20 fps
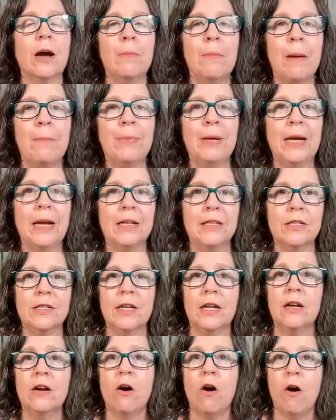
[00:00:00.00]
come up against
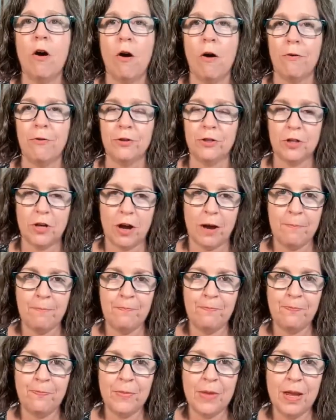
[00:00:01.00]
it all the
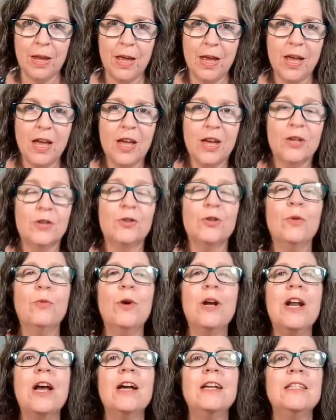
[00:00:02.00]
time. So
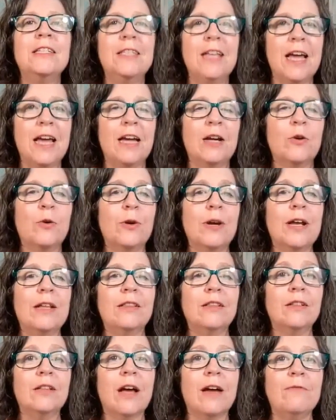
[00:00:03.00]
when I say
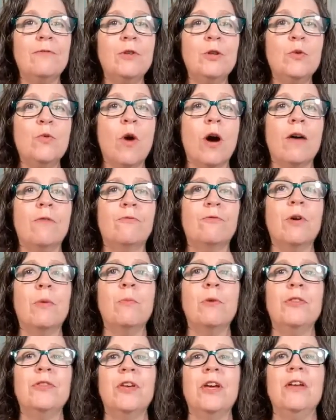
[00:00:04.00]
create the life you want from
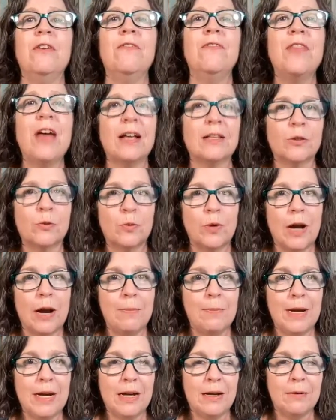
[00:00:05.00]
within, that's what I
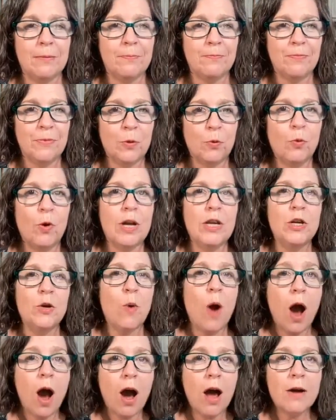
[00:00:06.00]
mean. When you
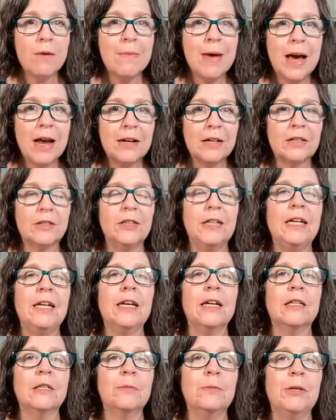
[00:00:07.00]
automatically
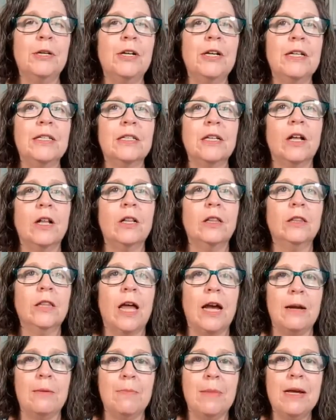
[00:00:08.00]
experience
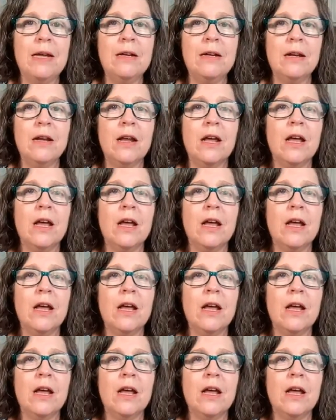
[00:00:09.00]
alignment